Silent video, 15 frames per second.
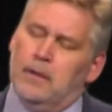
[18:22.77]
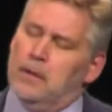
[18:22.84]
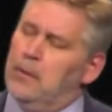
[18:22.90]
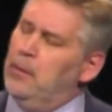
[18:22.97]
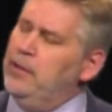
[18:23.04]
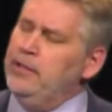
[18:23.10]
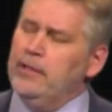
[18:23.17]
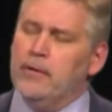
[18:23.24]

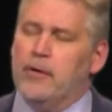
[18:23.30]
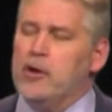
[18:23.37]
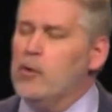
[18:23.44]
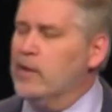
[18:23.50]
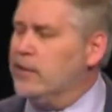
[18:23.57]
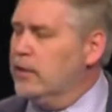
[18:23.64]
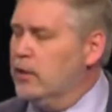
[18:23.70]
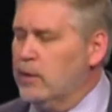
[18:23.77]
when you don't know
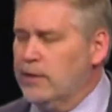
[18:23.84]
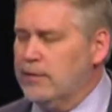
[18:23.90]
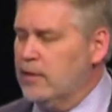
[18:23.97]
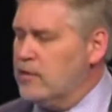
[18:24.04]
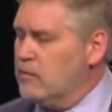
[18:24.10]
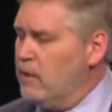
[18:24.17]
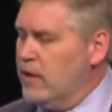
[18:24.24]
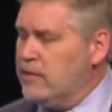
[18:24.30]
what to do in a
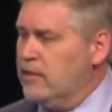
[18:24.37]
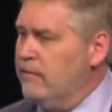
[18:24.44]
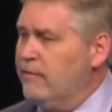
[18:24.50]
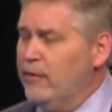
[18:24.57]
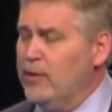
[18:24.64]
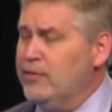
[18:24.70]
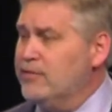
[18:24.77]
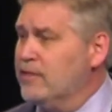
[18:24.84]
situation,
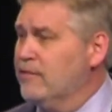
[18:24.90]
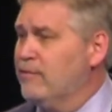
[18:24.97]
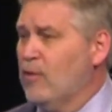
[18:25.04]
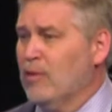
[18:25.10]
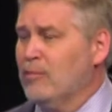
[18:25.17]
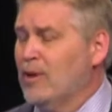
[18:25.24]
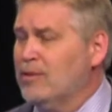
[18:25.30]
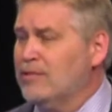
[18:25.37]
first and
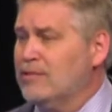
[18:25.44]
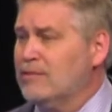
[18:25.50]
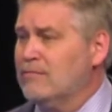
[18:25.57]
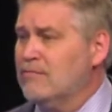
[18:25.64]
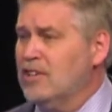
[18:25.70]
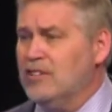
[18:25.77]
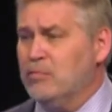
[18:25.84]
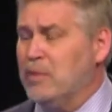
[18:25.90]
foremost,
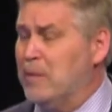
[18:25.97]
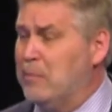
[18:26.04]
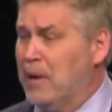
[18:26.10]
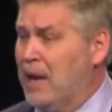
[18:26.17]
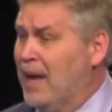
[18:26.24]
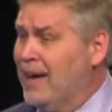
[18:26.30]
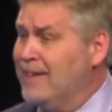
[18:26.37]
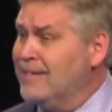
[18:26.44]
just be
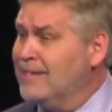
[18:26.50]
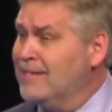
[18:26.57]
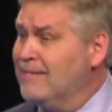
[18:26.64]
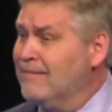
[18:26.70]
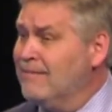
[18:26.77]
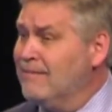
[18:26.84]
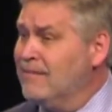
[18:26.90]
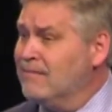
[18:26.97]
polite.
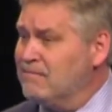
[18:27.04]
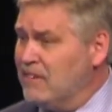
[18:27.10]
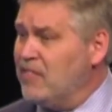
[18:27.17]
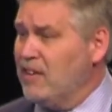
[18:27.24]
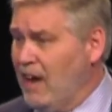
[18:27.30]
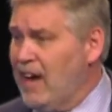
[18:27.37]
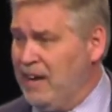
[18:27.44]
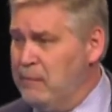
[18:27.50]
I
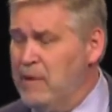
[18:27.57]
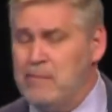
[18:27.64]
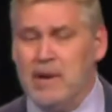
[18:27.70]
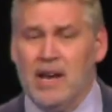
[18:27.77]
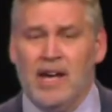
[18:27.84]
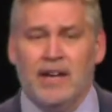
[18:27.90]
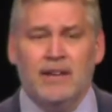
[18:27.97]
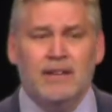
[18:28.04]
thought, I can be
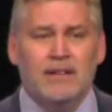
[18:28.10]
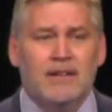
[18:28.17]
polite.